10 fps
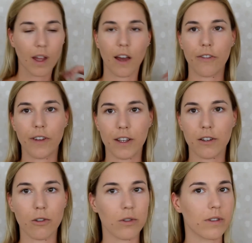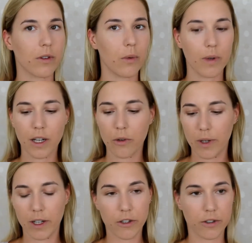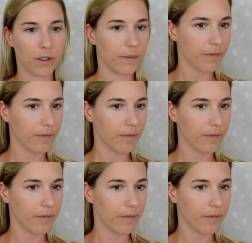I think it looks really, really good.